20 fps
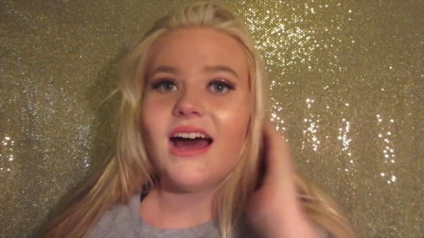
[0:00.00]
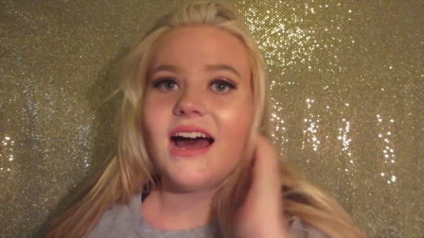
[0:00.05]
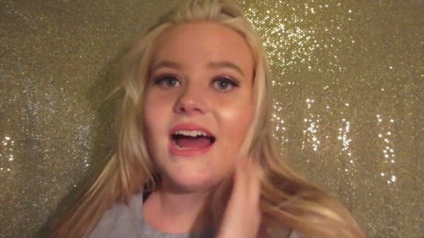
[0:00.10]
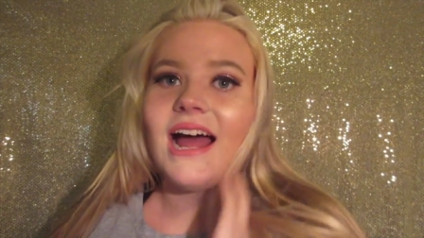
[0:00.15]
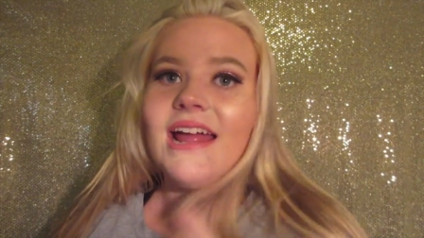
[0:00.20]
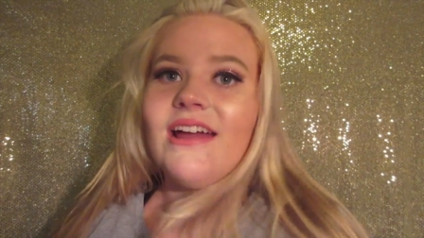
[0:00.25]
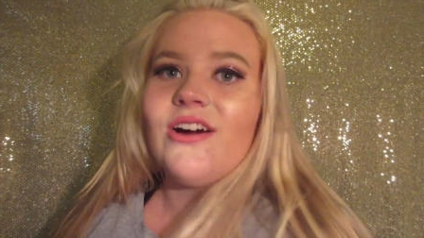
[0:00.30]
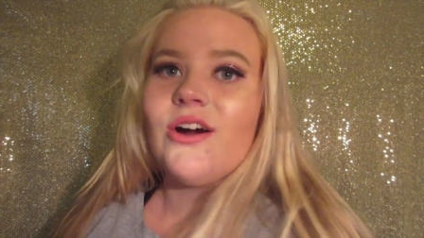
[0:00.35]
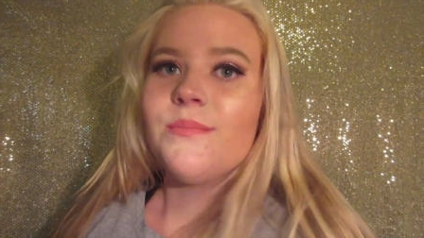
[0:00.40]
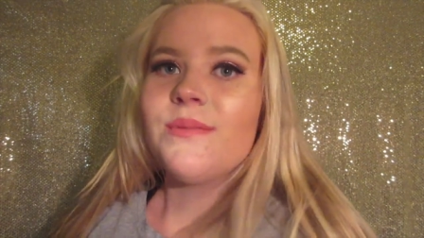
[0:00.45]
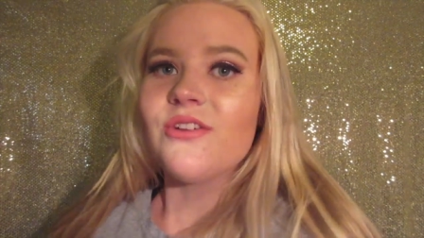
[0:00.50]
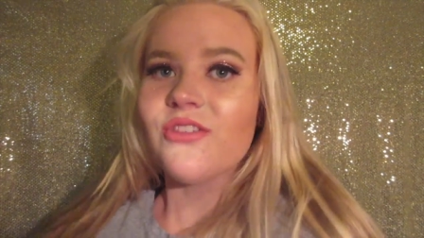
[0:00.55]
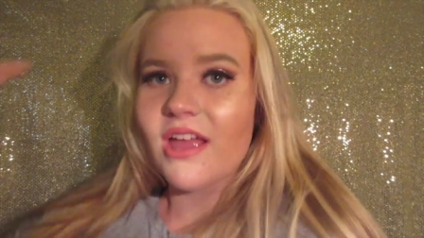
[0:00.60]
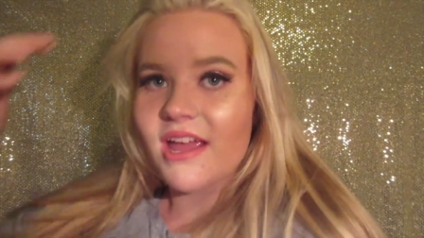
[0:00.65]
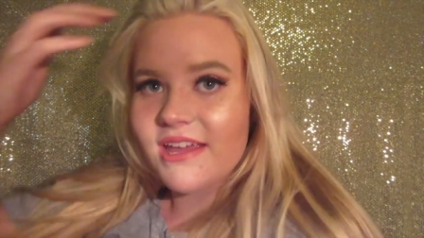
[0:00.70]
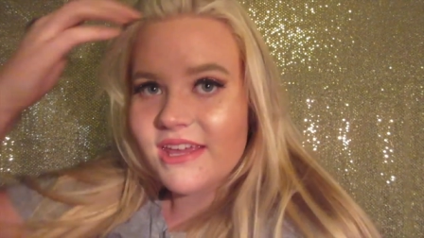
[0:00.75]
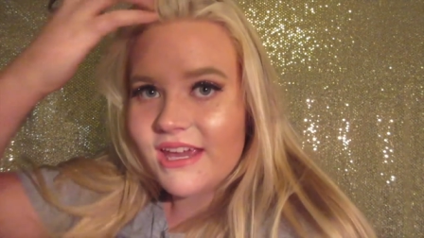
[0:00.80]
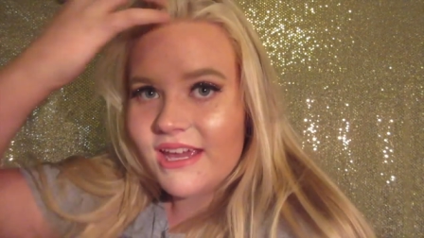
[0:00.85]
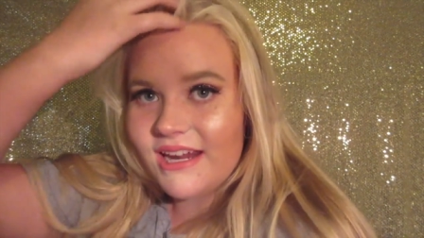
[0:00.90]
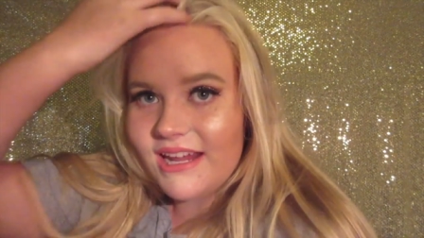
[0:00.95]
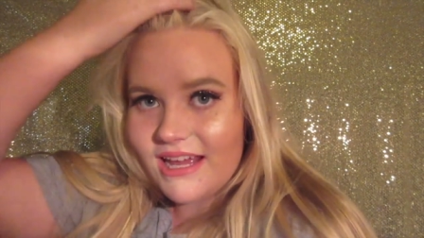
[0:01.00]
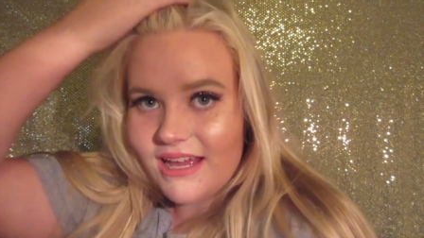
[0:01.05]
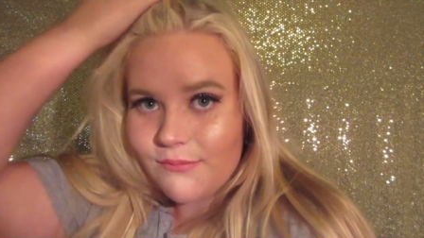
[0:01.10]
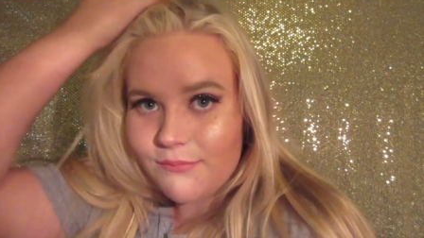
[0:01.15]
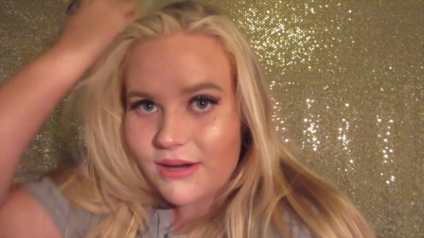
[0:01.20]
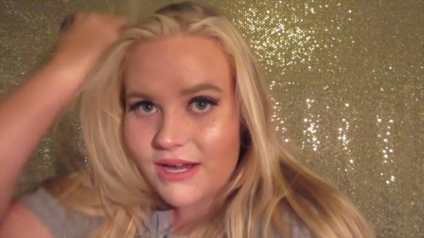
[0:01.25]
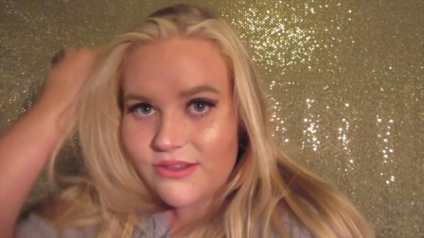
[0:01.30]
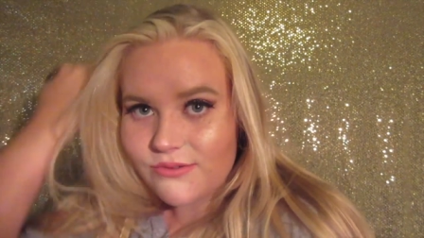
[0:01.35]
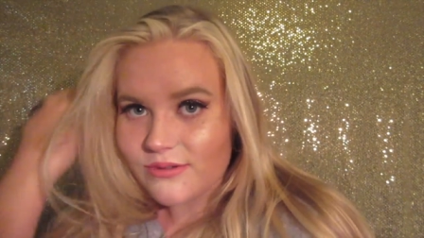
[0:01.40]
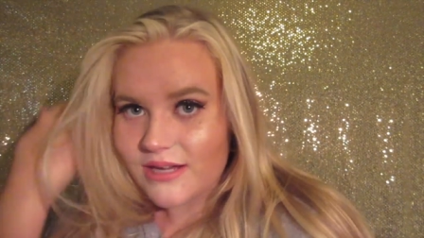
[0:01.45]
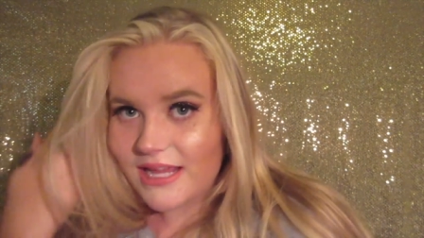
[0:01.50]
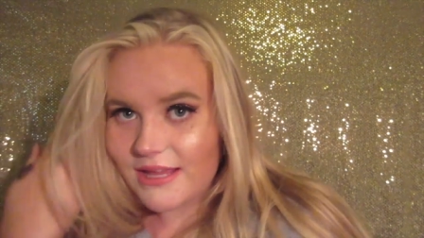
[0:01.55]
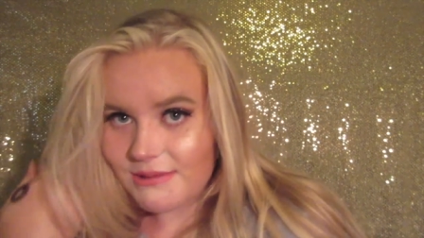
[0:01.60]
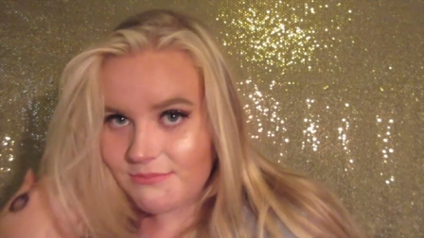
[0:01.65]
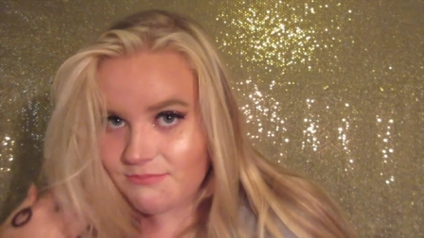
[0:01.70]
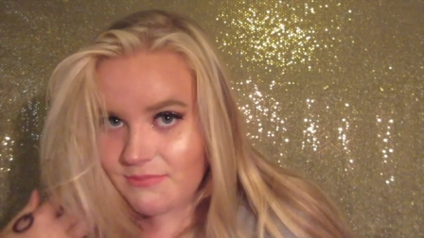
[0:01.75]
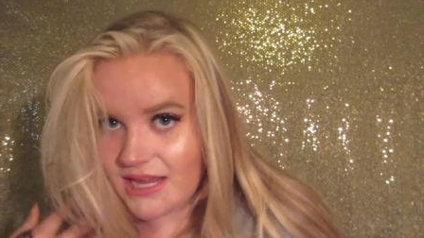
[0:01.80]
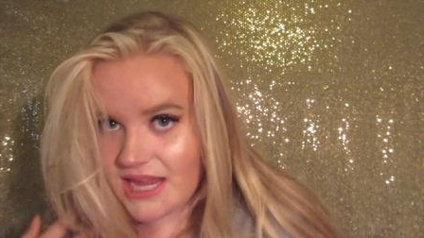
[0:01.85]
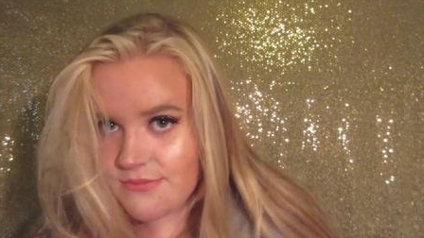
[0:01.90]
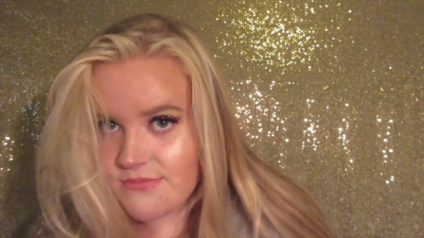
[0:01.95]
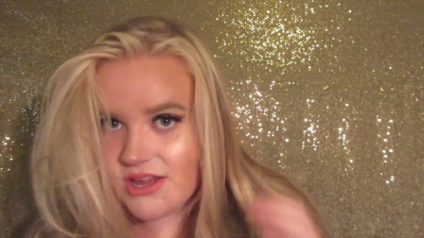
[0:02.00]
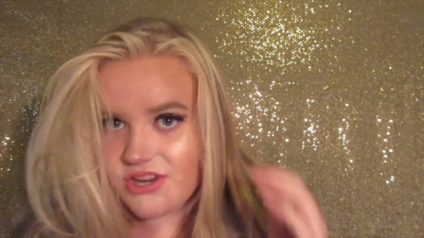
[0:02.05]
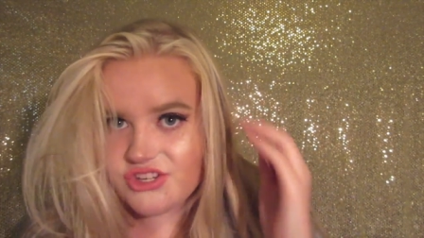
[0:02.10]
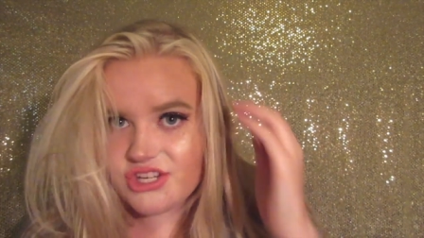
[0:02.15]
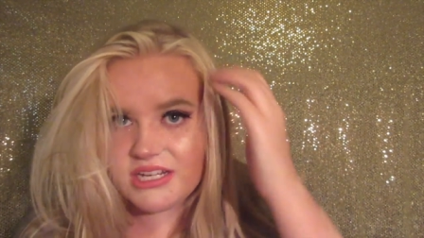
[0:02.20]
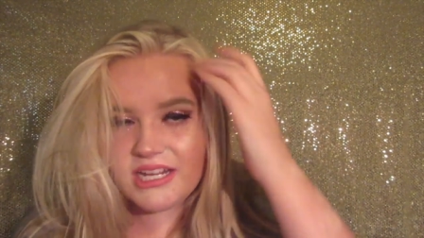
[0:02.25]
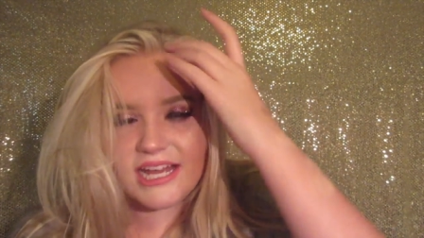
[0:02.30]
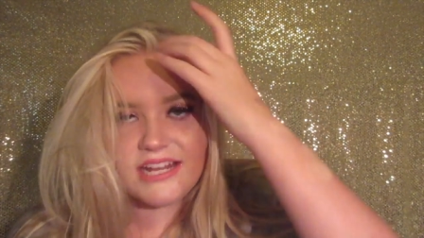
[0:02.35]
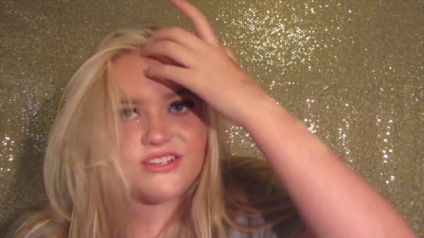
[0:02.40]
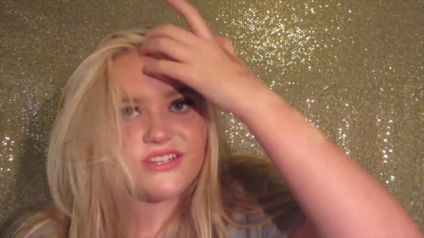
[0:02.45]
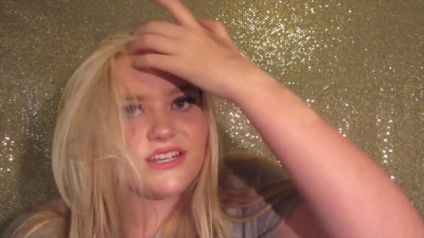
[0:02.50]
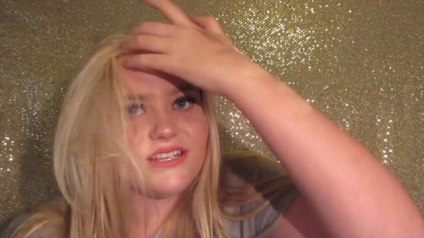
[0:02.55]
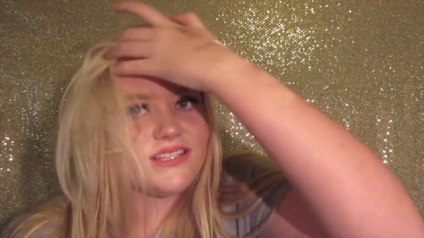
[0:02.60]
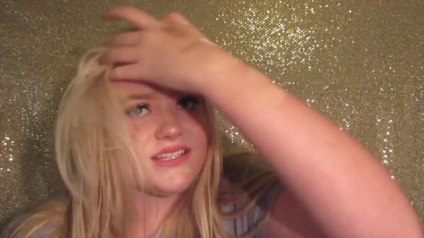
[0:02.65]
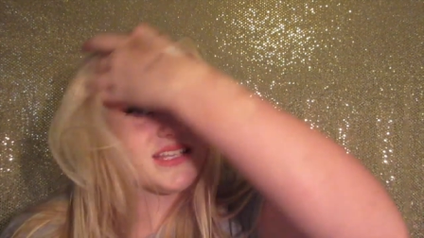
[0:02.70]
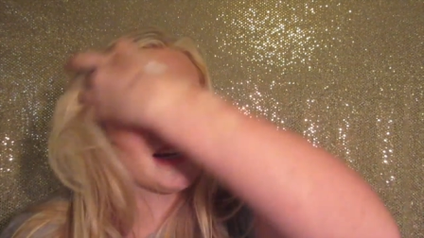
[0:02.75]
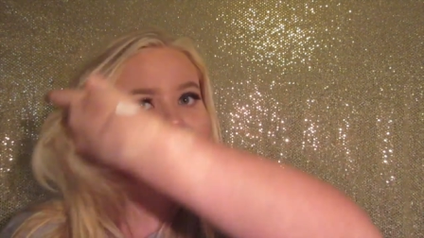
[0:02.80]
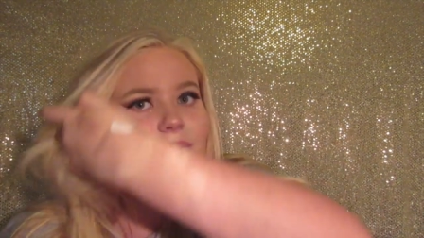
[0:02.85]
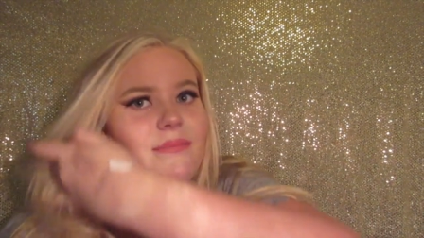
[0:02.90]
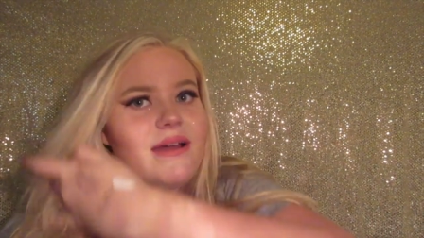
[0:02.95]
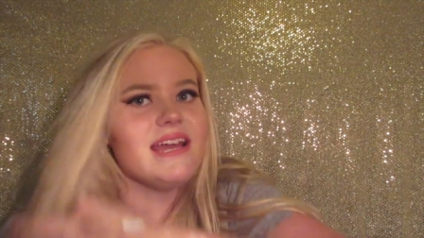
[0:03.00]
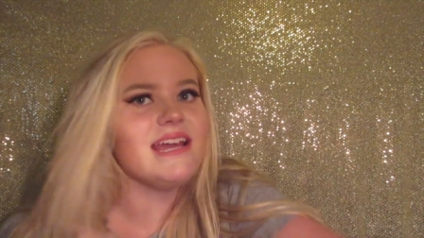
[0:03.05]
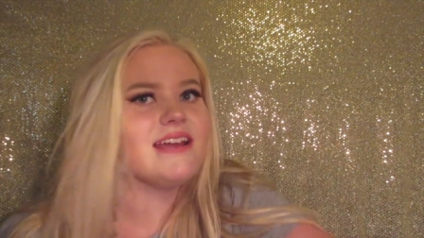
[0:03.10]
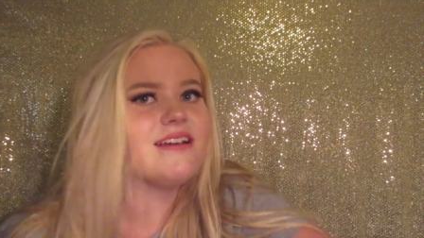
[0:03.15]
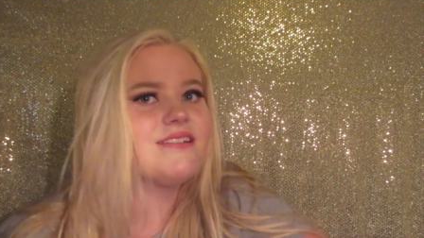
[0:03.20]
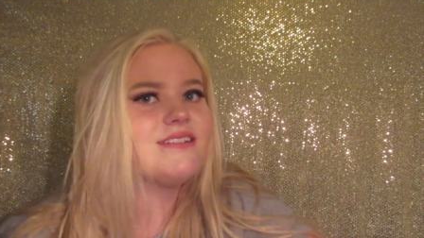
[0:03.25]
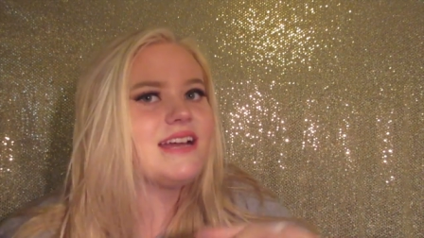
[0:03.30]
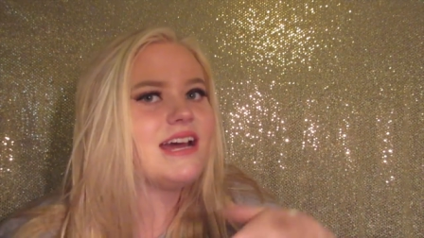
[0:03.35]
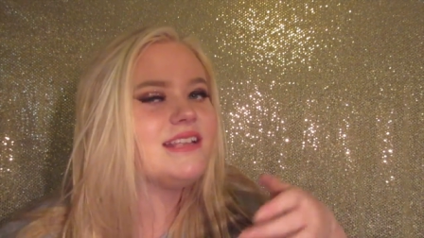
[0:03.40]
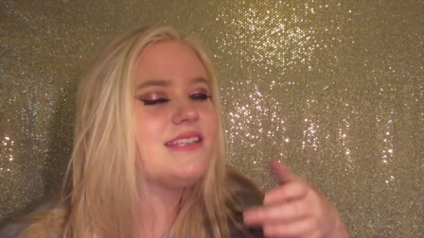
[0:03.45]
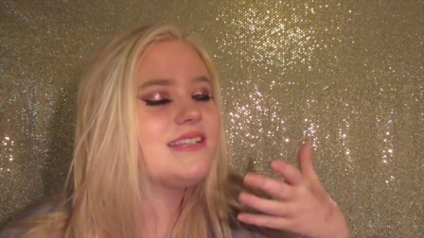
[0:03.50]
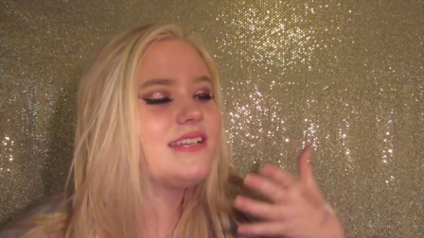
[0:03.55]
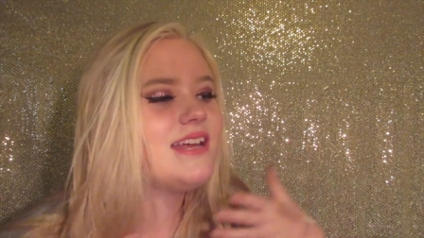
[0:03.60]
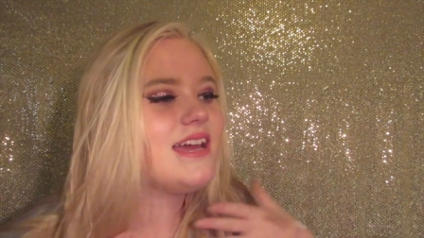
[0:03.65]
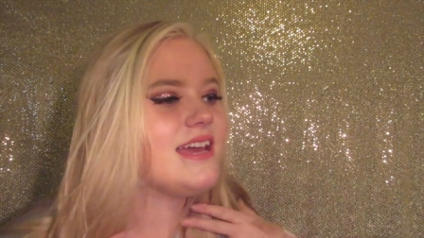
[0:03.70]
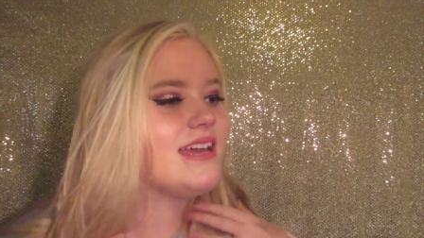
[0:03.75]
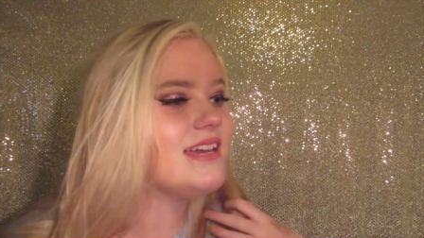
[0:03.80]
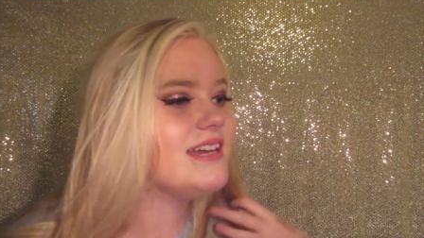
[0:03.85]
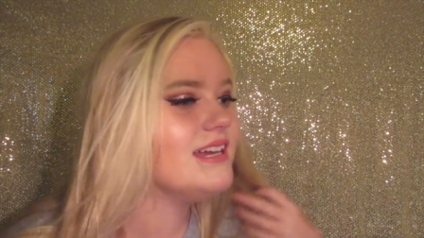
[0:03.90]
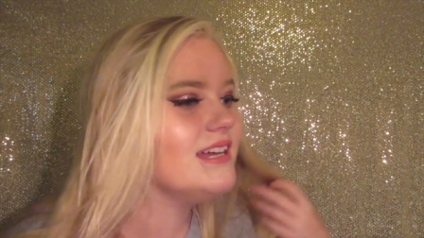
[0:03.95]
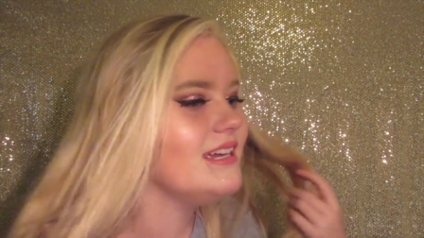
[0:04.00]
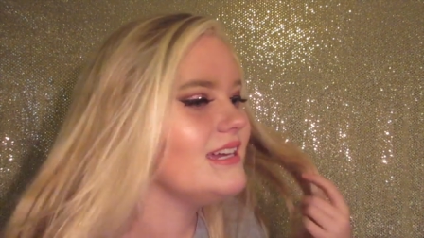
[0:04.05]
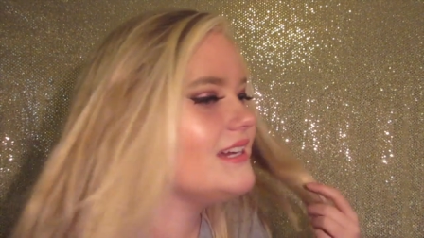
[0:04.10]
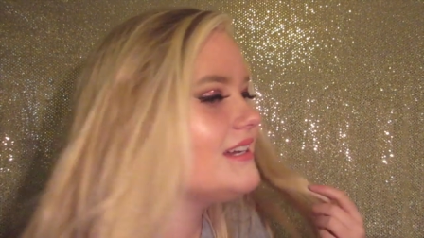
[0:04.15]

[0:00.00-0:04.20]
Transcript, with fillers: I hope you like it. And by the way, may I mention, I just got my hair dyed today.